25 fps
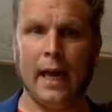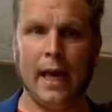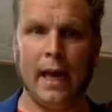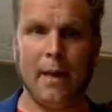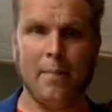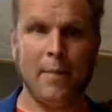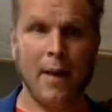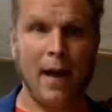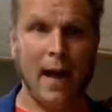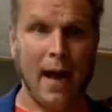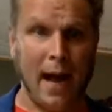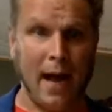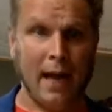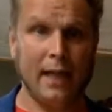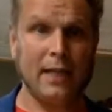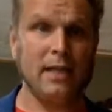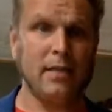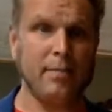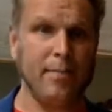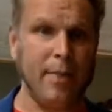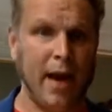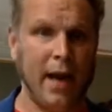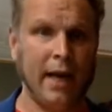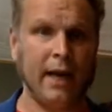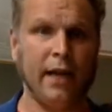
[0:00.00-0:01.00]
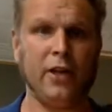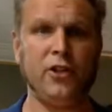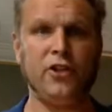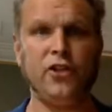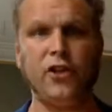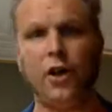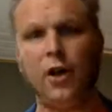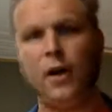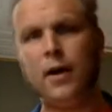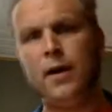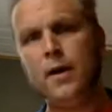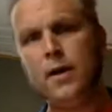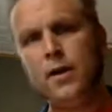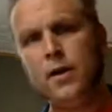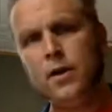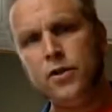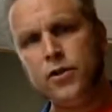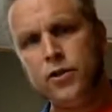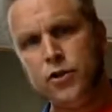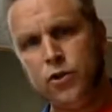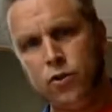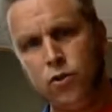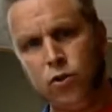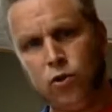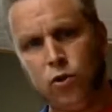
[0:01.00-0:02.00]
Ads Manager to
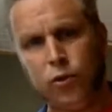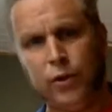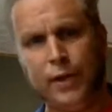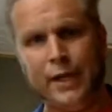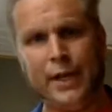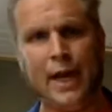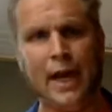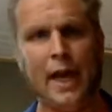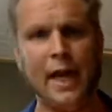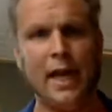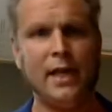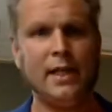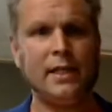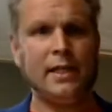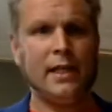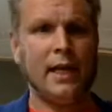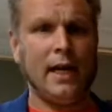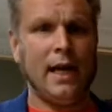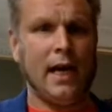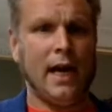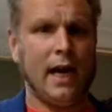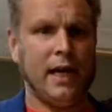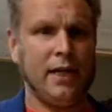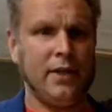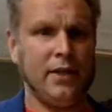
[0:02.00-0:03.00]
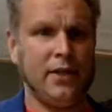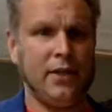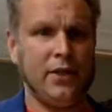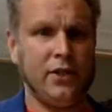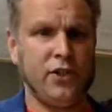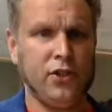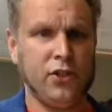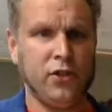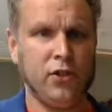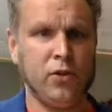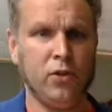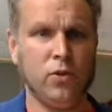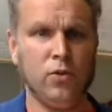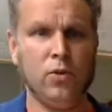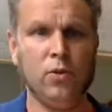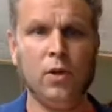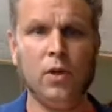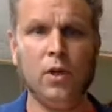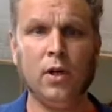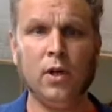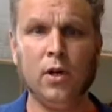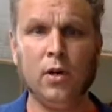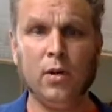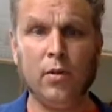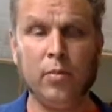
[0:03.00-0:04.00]
create and to
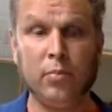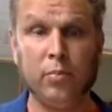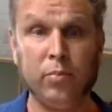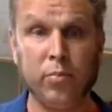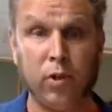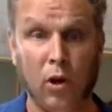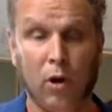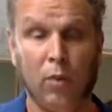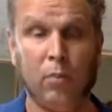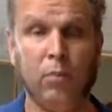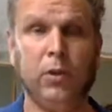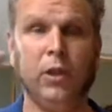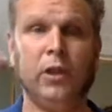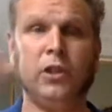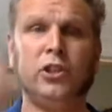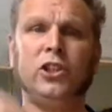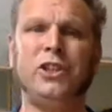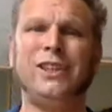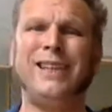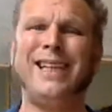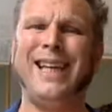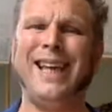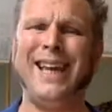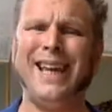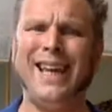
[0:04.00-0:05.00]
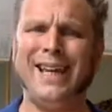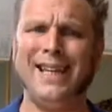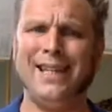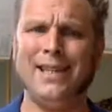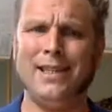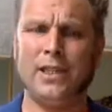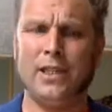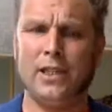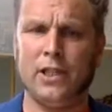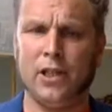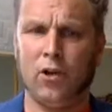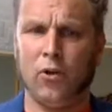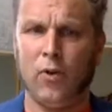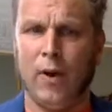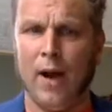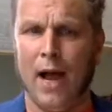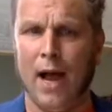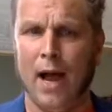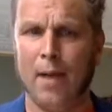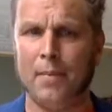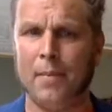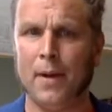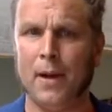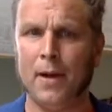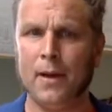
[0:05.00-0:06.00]
publish Instagram
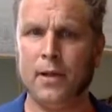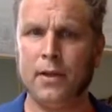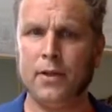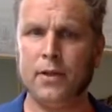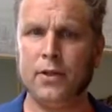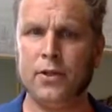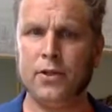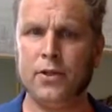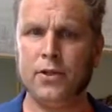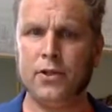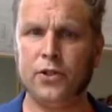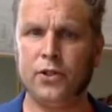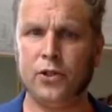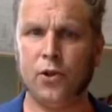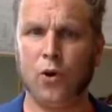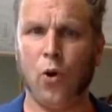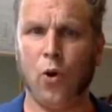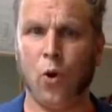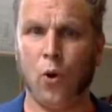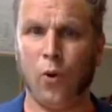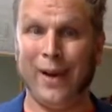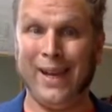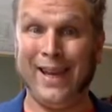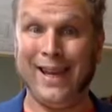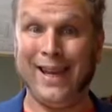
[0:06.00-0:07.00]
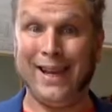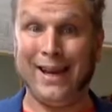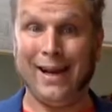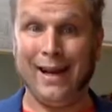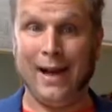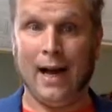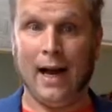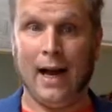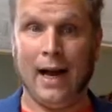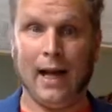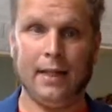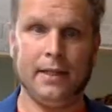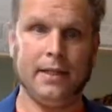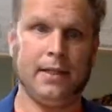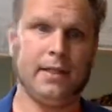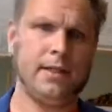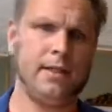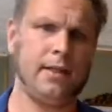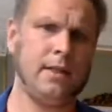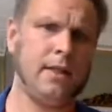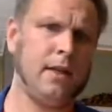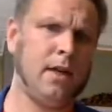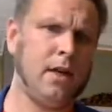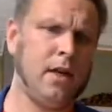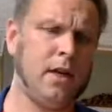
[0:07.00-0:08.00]
story ads.
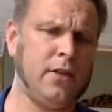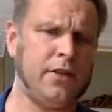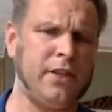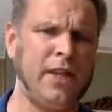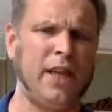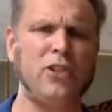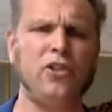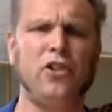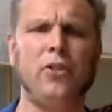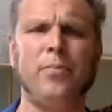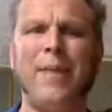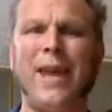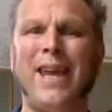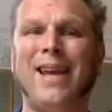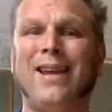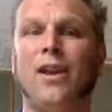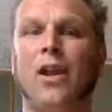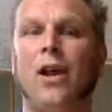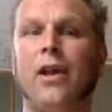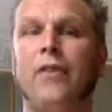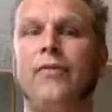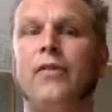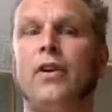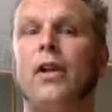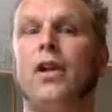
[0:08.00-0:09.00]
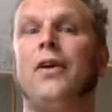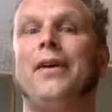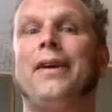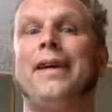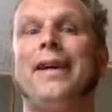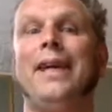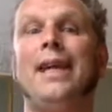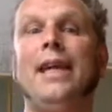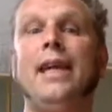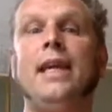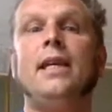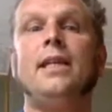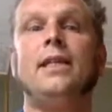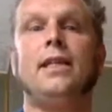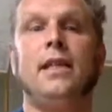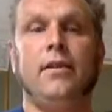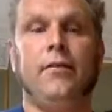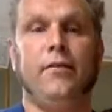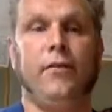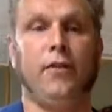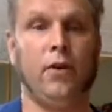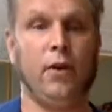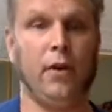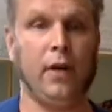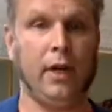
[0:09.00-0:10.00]
That should make life a lot
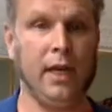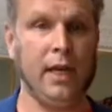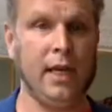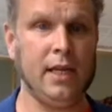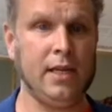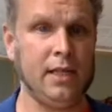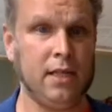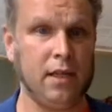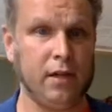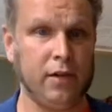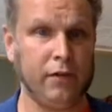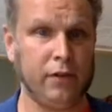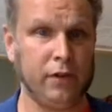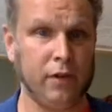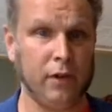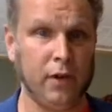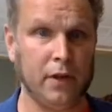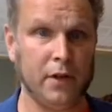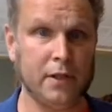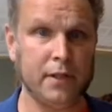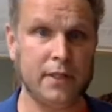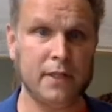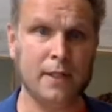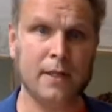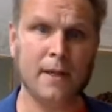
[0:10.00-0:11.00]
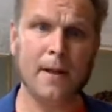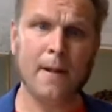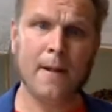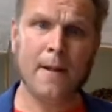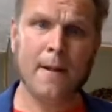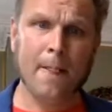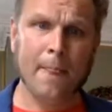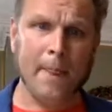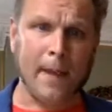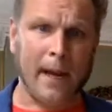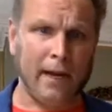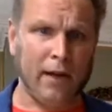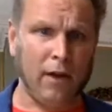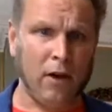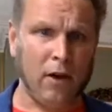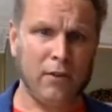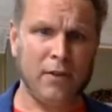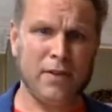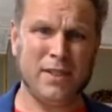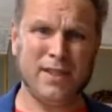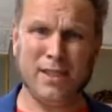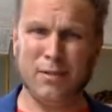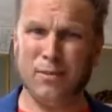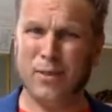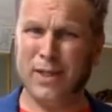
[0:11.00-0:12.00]
easier for us. And obviously
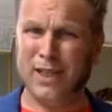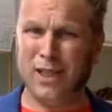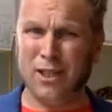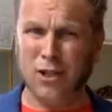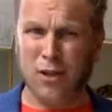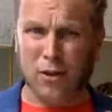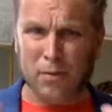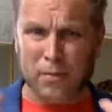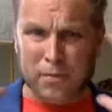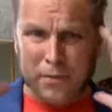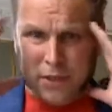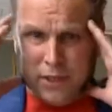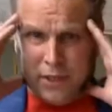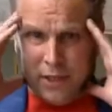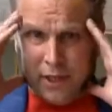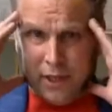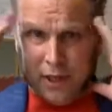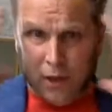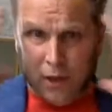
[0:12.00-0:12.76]
when it comes to the whole